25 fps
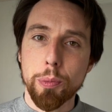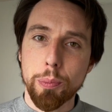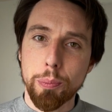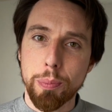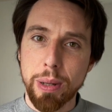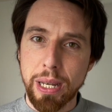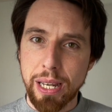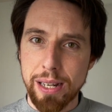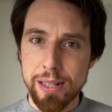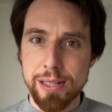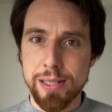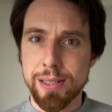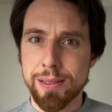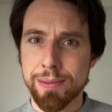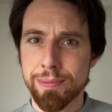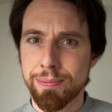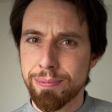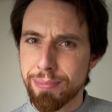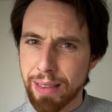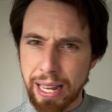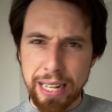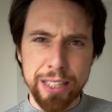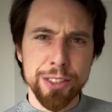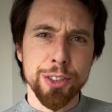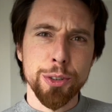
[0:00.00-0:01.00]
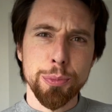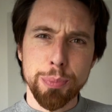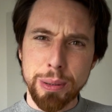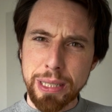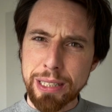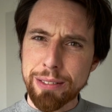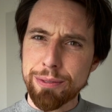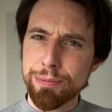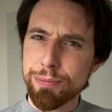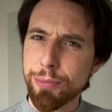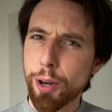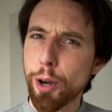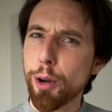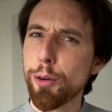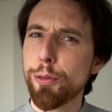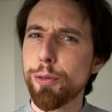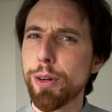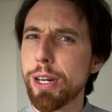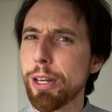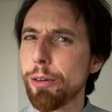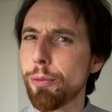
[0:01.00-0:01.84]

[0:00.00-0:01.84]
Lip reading: because that should be hopefully